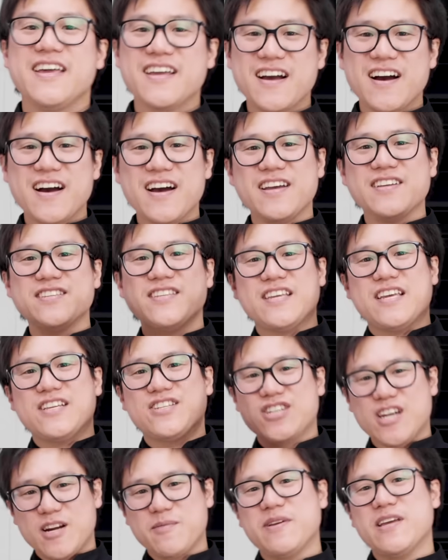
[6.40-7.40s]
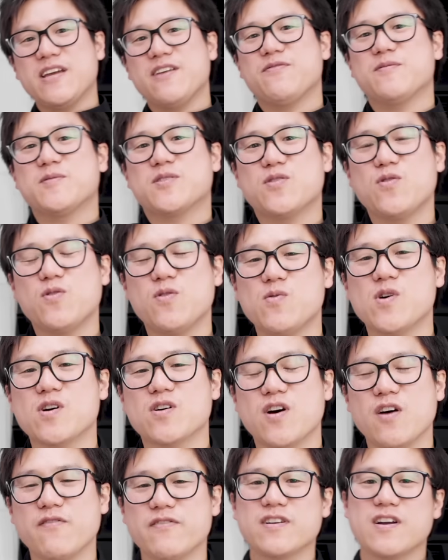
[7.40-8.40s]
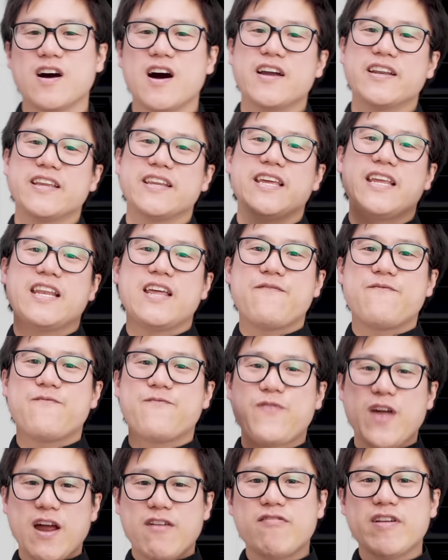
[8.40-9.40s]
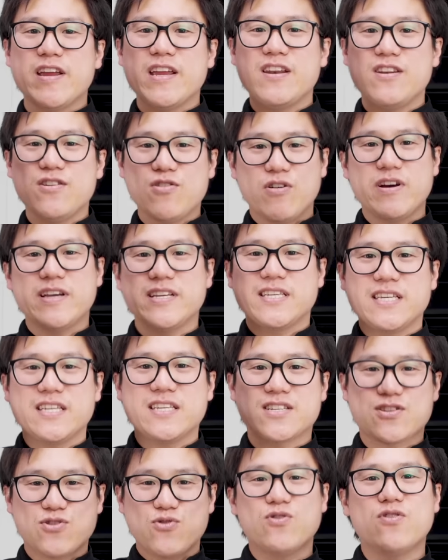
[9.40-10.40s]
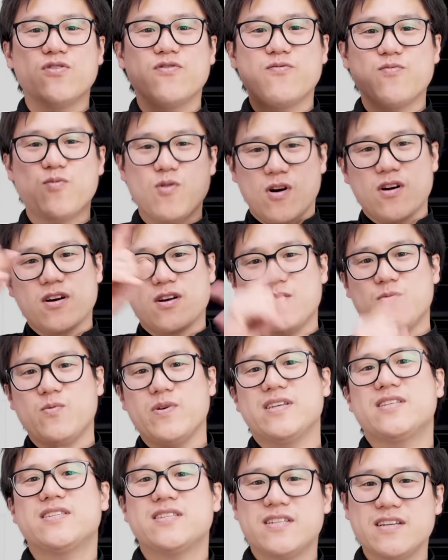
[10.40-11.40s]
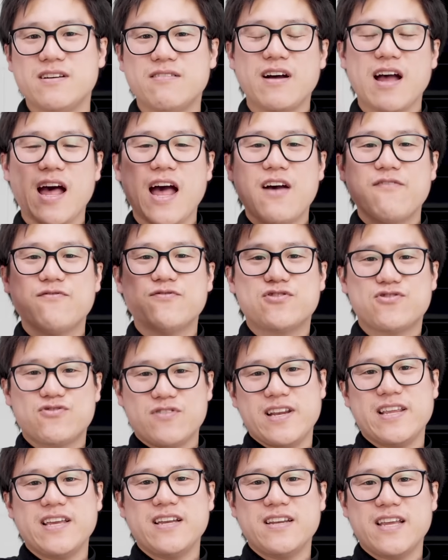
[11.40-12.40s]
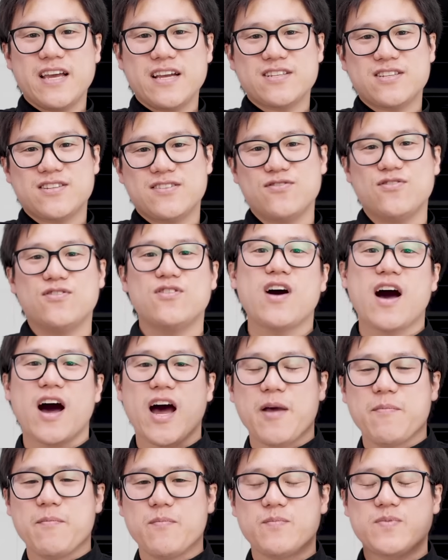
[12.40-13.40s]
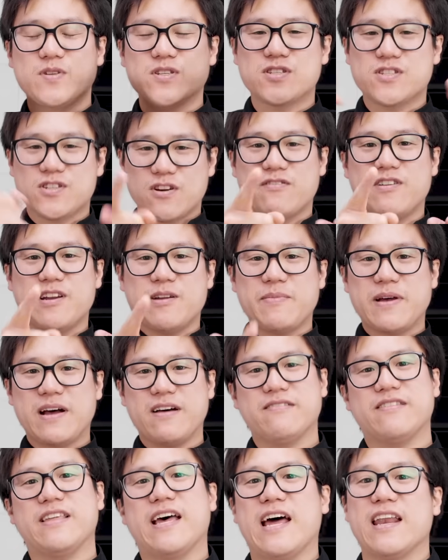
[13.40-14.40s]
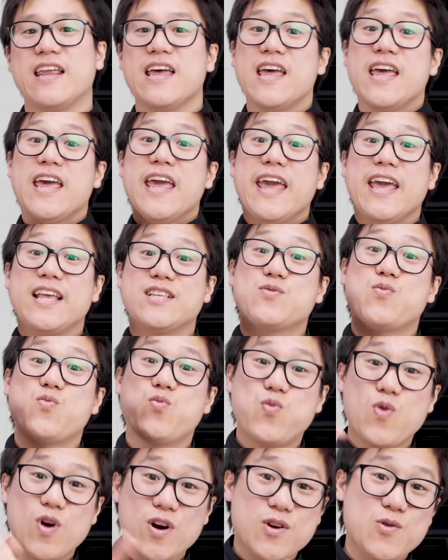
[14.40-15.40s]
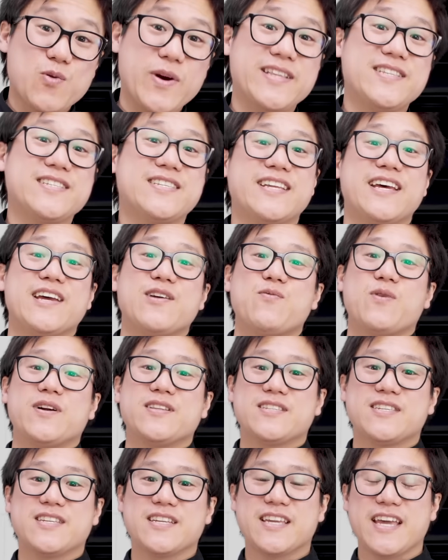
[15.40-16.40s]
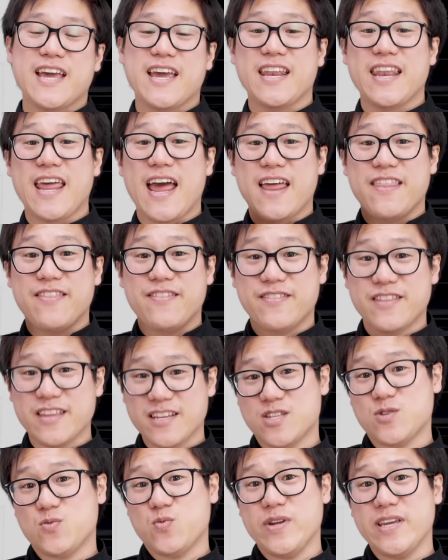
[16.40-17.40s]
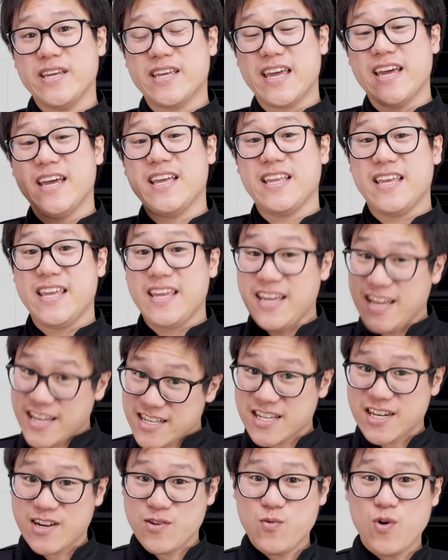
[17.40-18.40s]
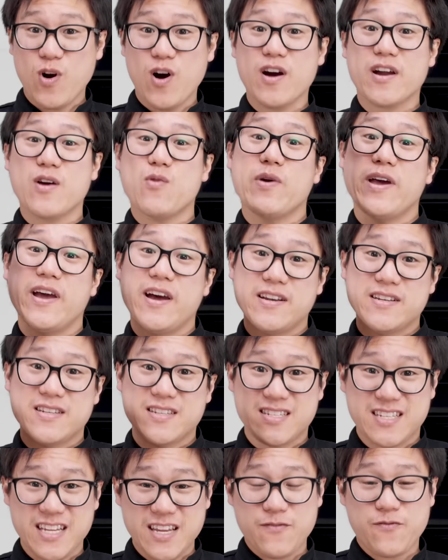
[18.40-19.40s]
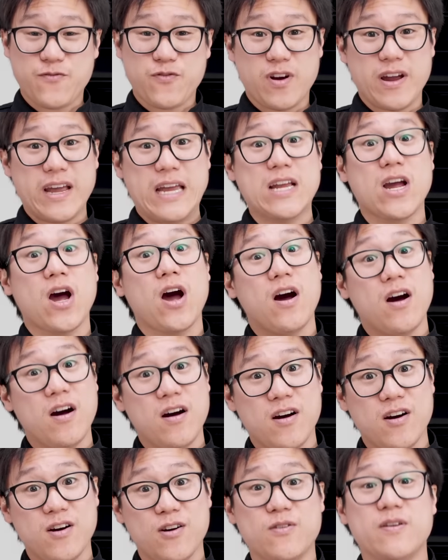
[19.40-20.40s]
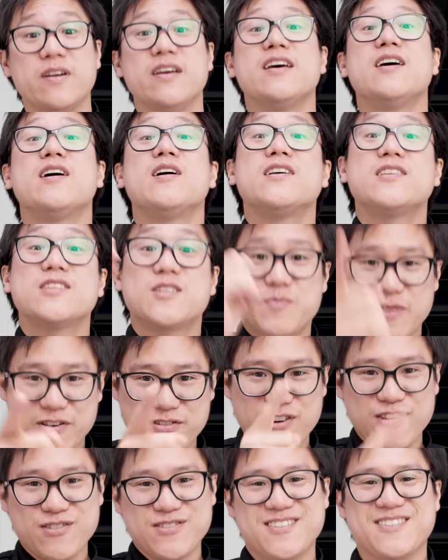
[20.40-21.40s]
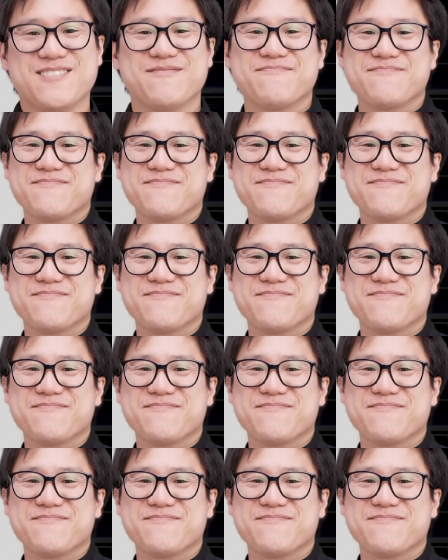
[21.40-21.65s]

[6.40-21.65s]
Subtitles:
guys, Jeremy here from School of Wok Covent Garden in a very noisy School of Wok. We still have drilling next door. I'm sorry about that. It's Wok Wednesday once again, and this week it isn't a wok. We are deep frying, spring rolls.